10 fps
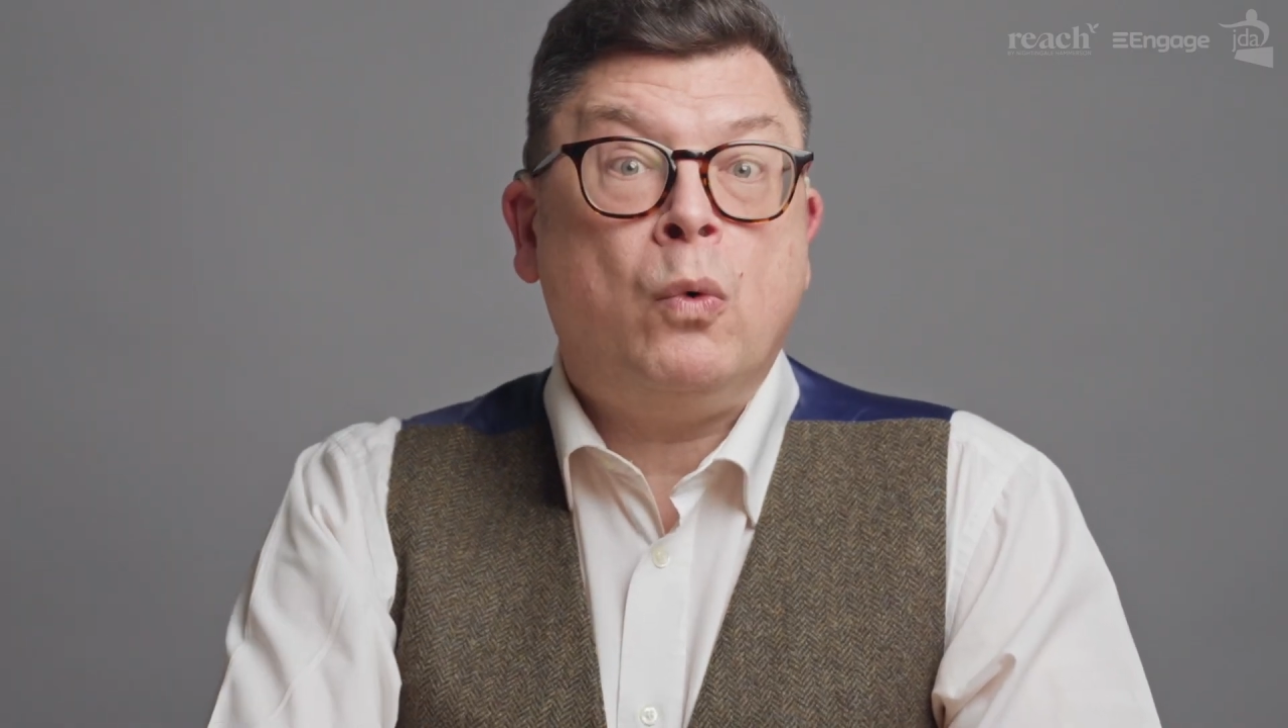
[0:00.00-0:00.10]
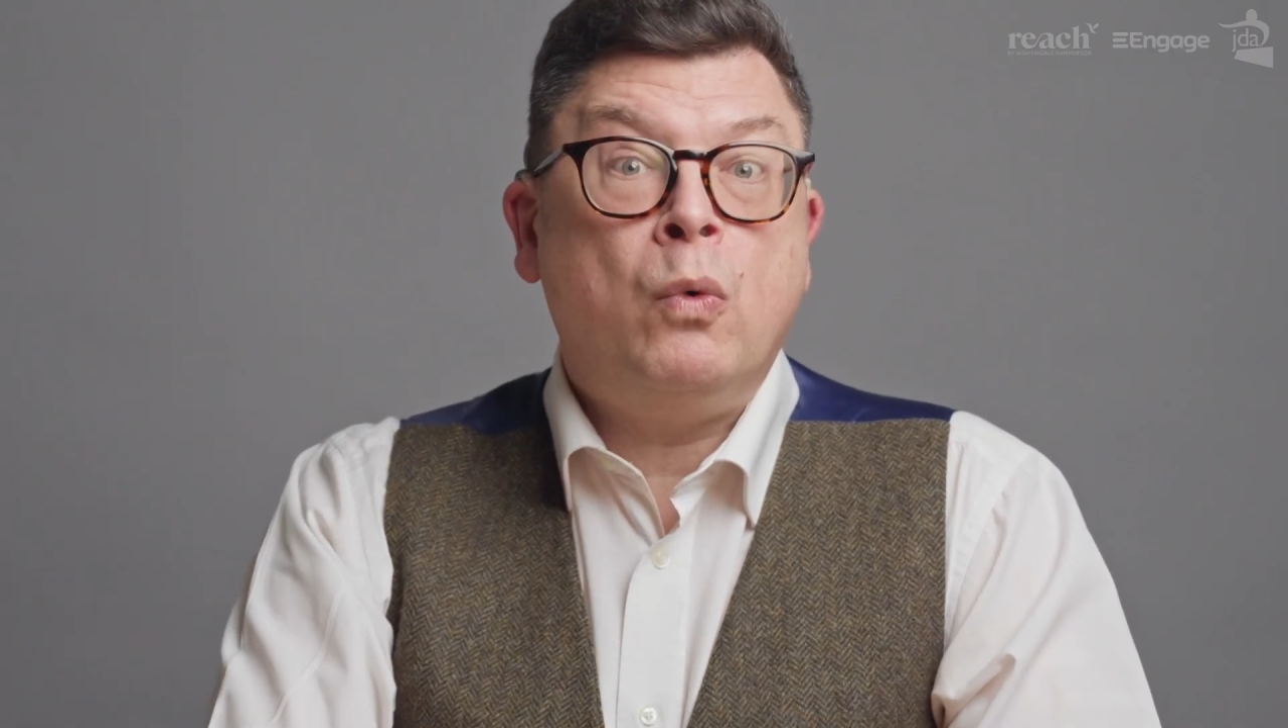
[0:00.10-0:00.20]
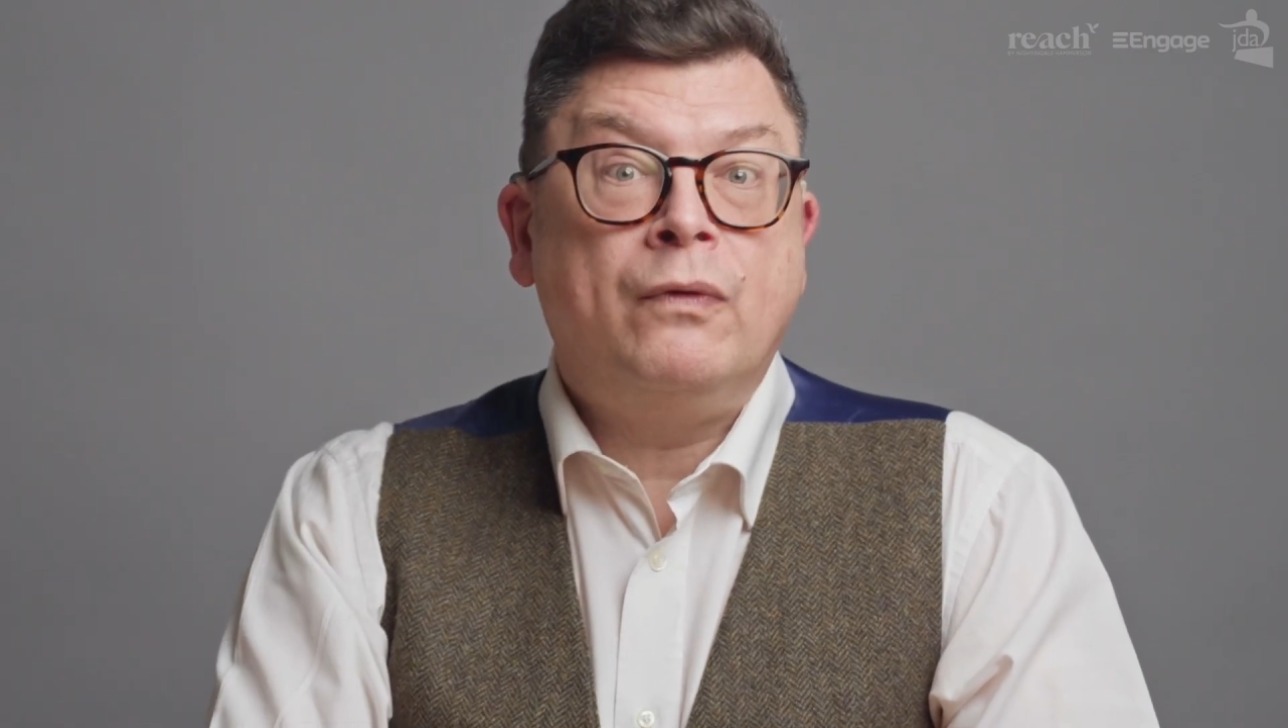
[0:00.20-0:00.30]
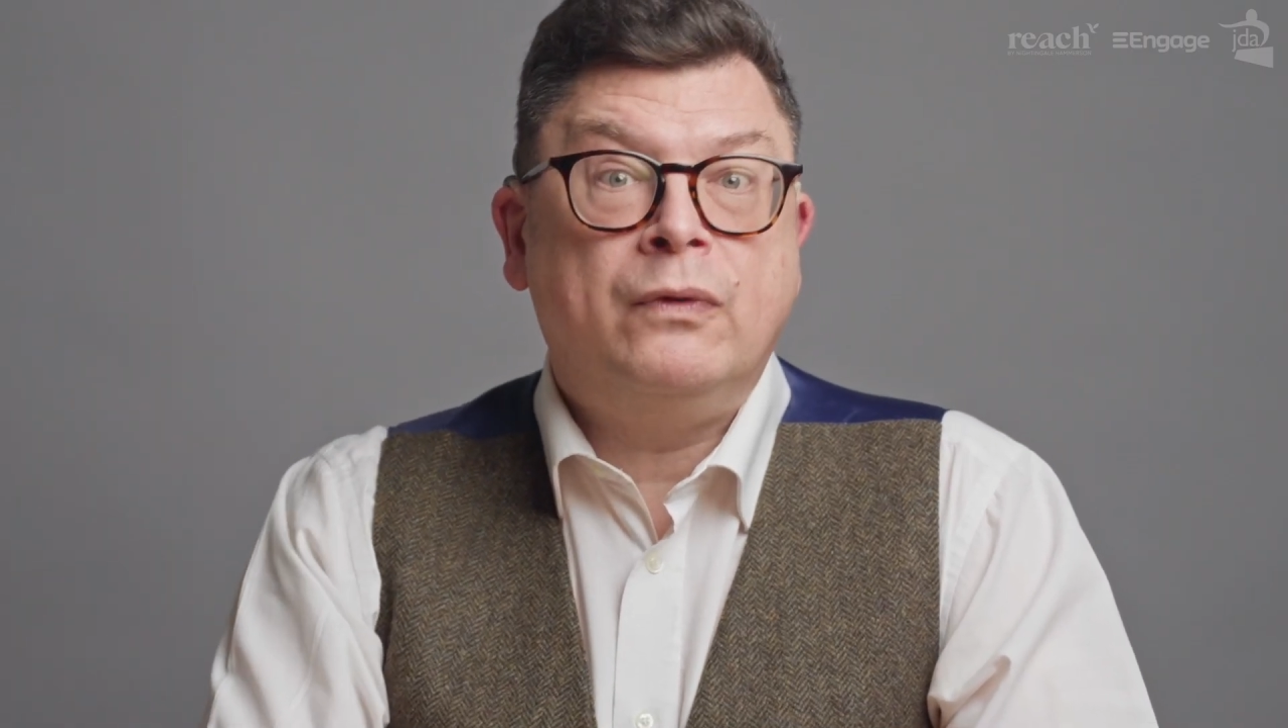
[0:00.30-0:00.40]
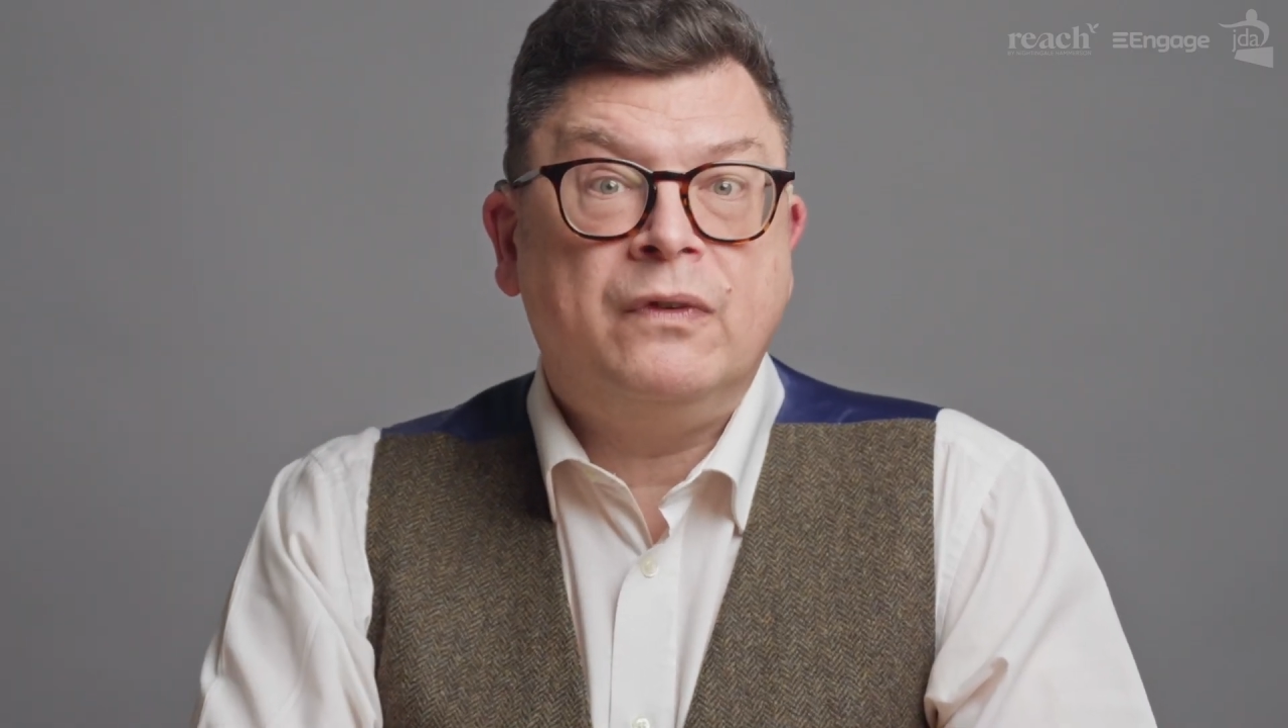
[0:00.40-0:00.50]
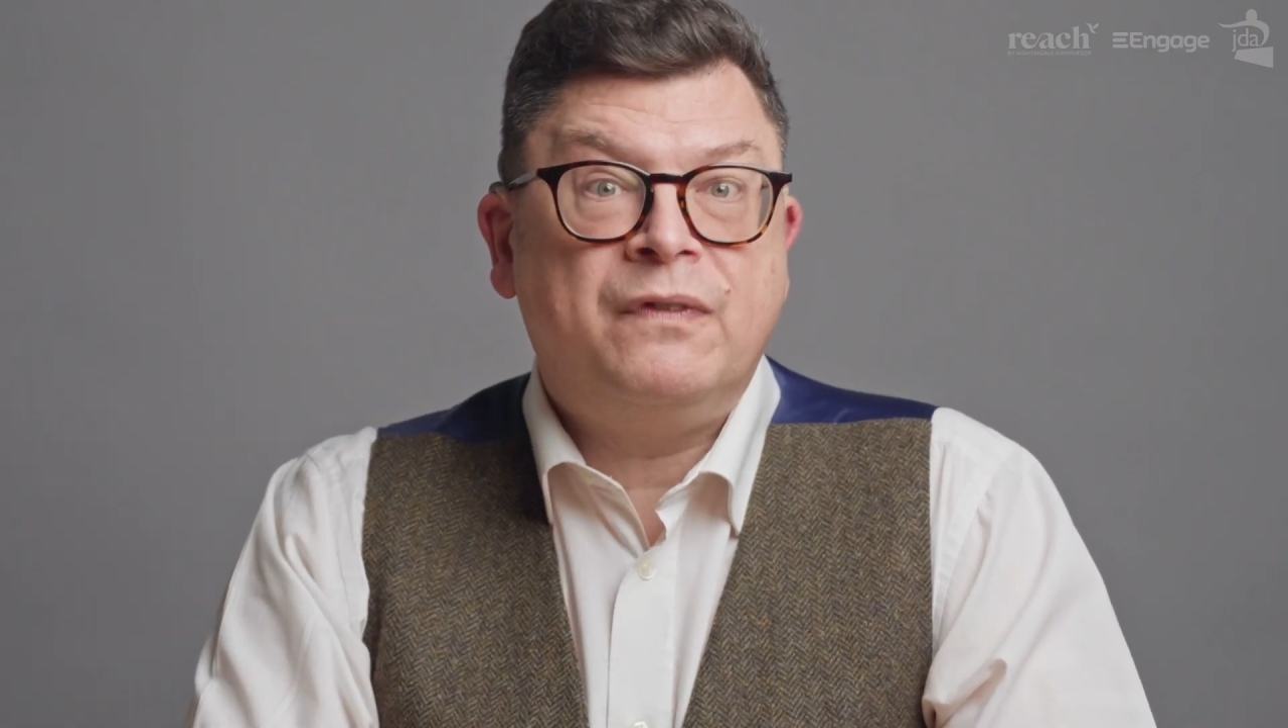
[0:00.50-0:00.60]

awful